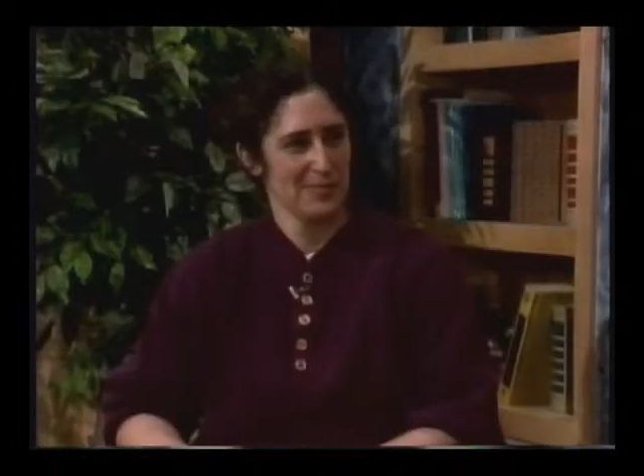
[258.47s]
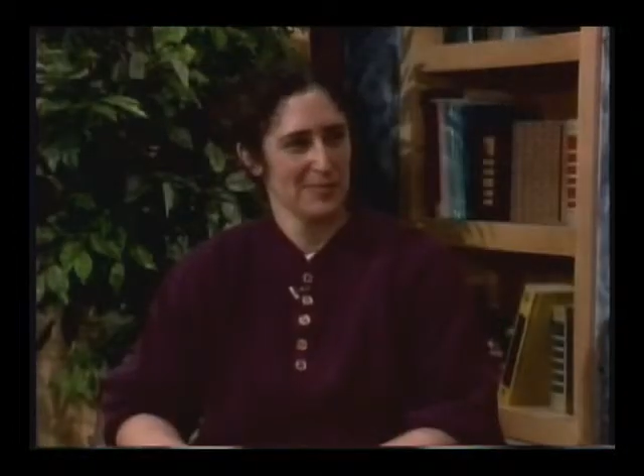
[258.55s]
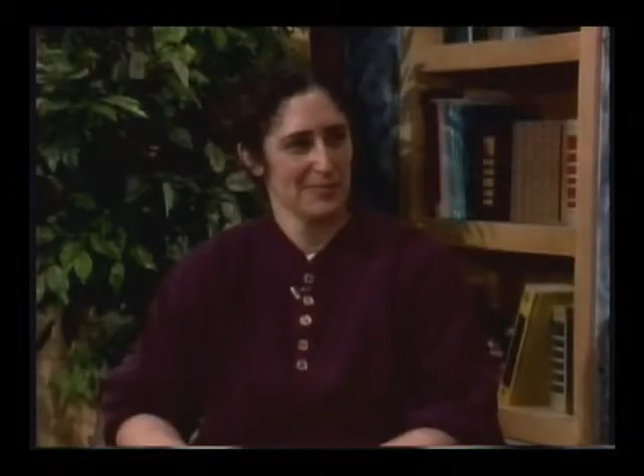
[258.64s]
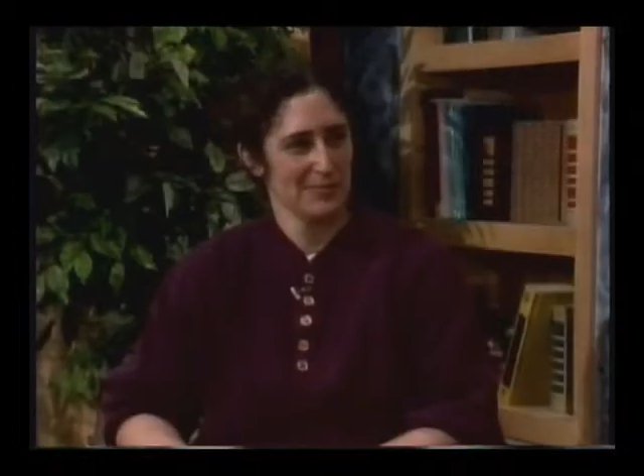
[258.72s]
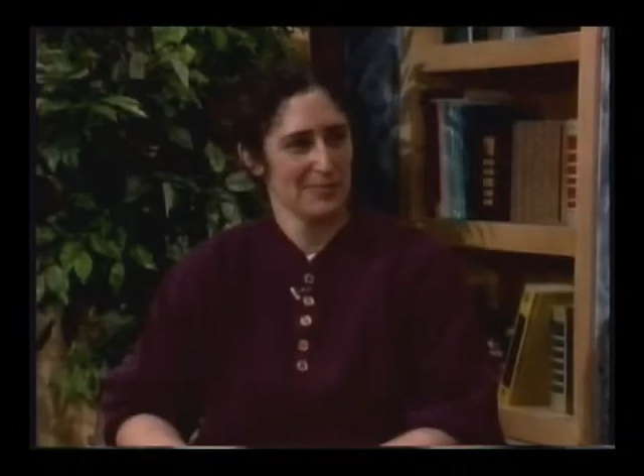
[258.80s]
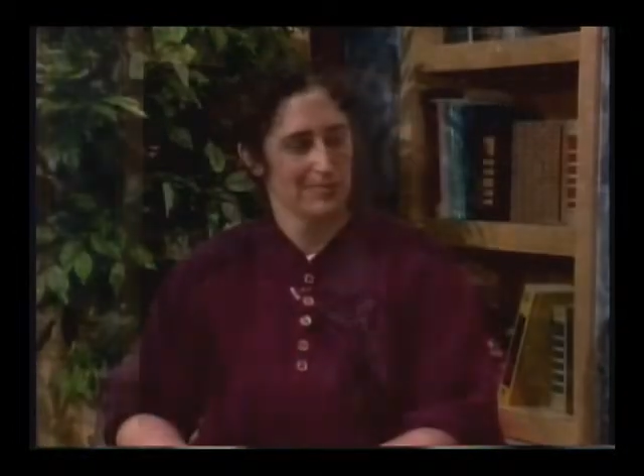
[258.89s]

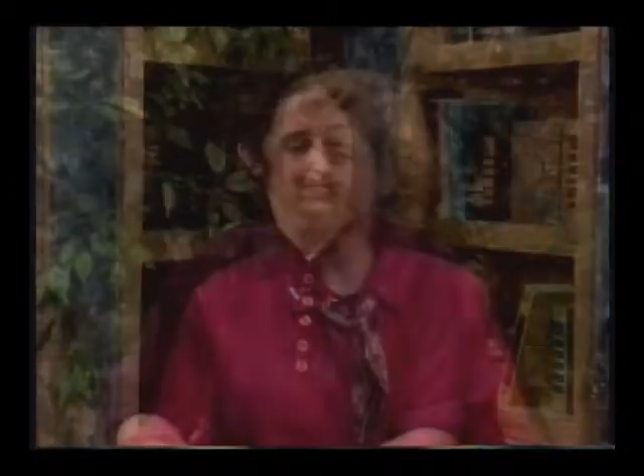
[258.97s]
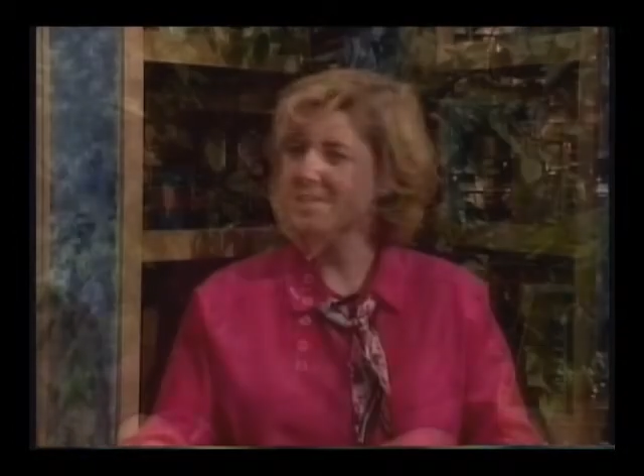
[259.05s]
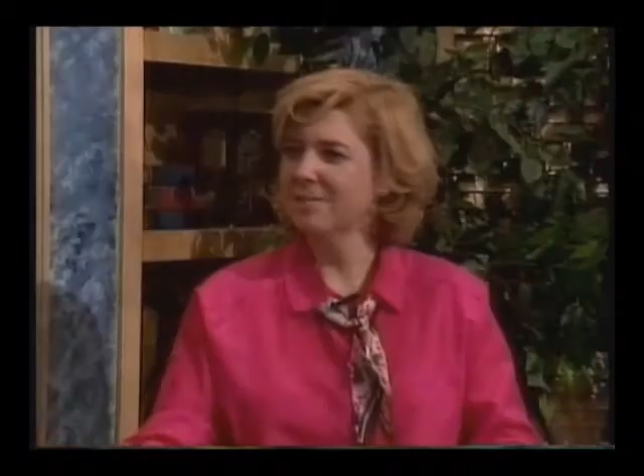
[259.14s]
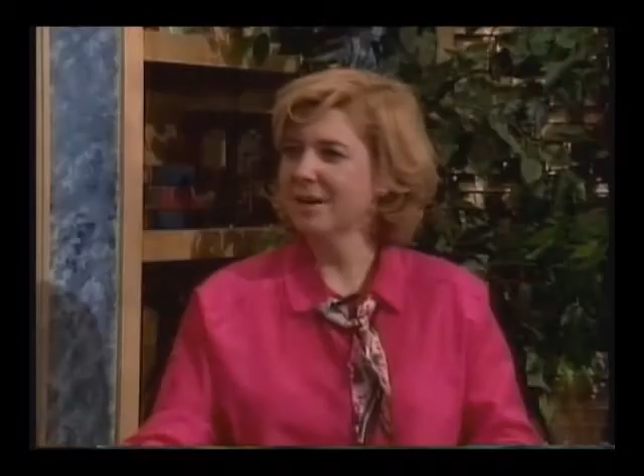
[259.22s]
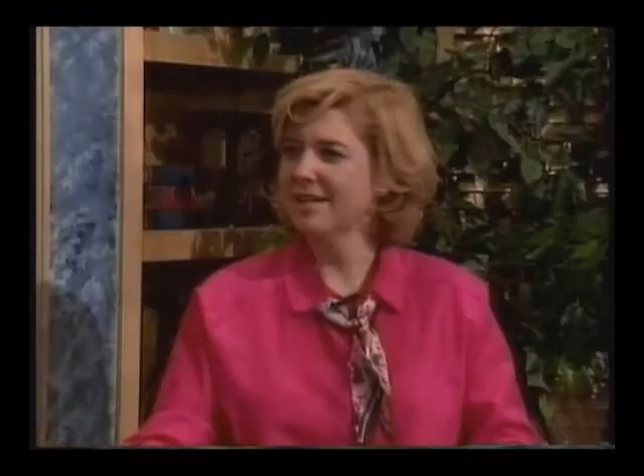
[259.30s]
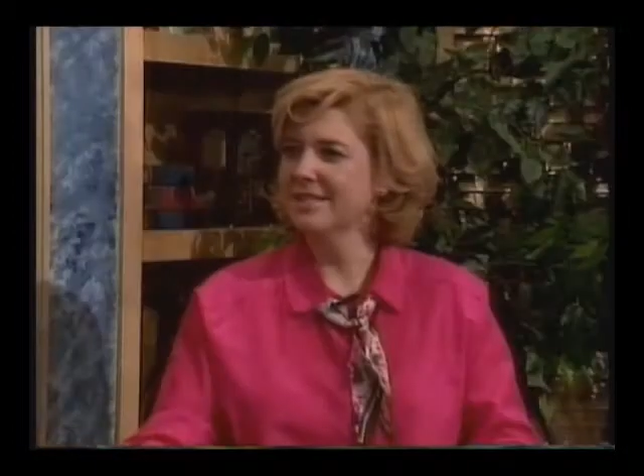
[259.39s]
probably
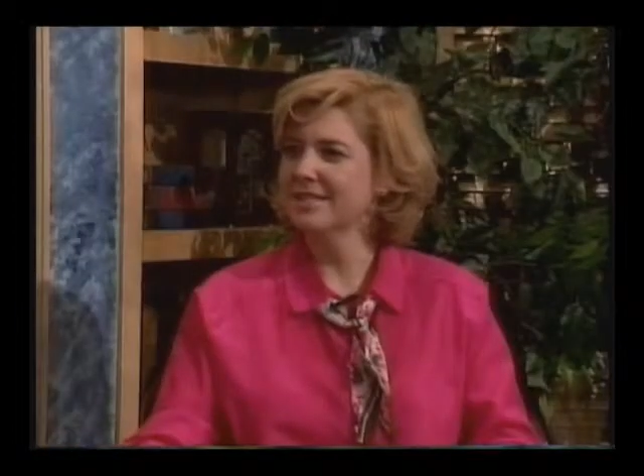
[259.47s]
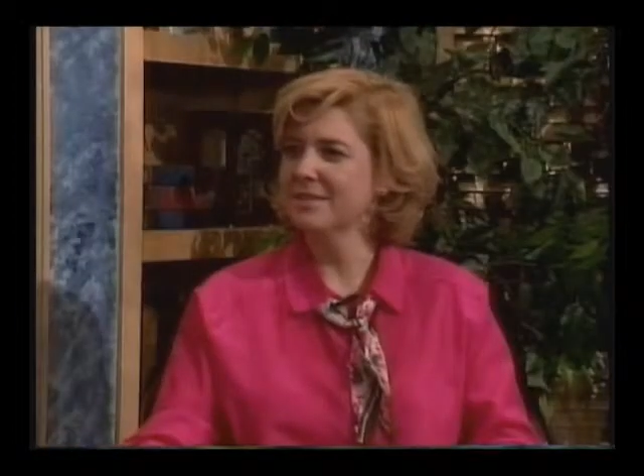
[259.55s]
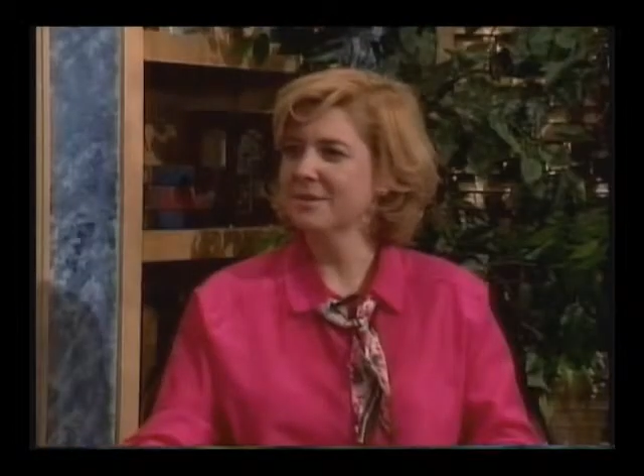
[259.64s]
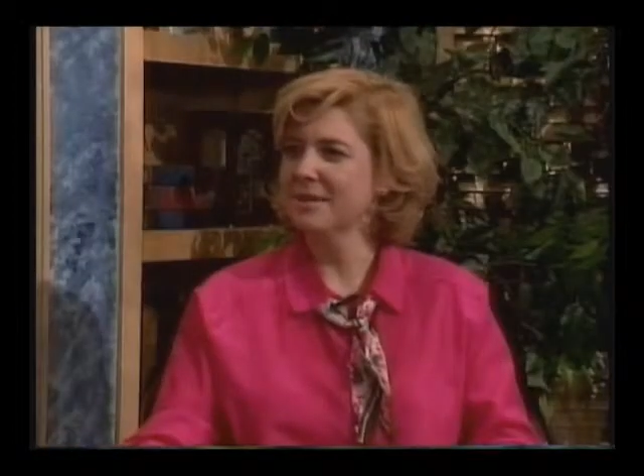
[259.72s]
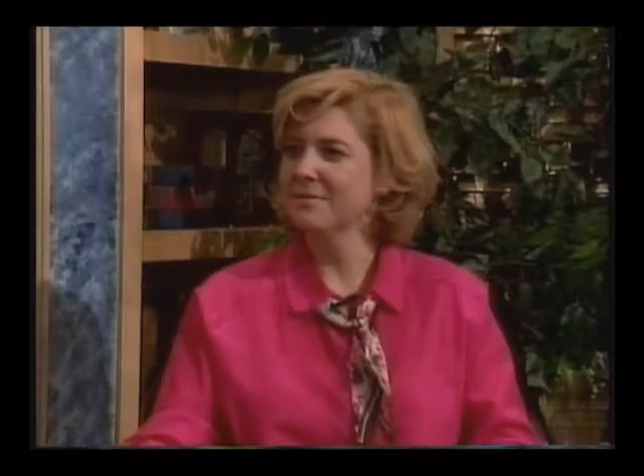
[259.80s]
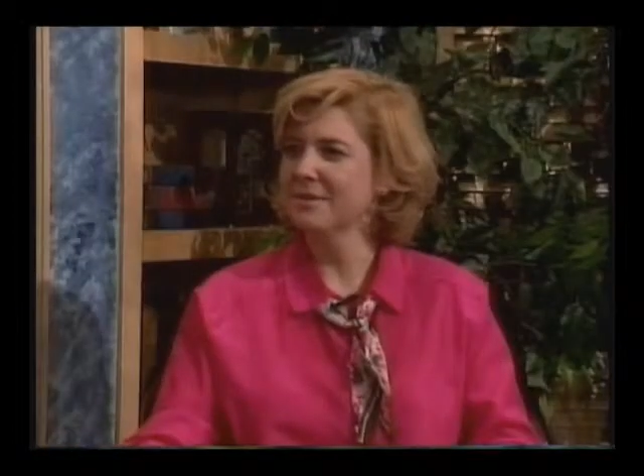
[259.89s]
surprising to
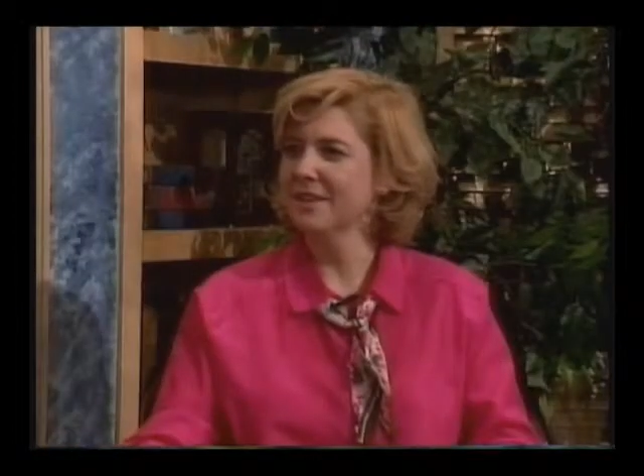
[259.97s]
people,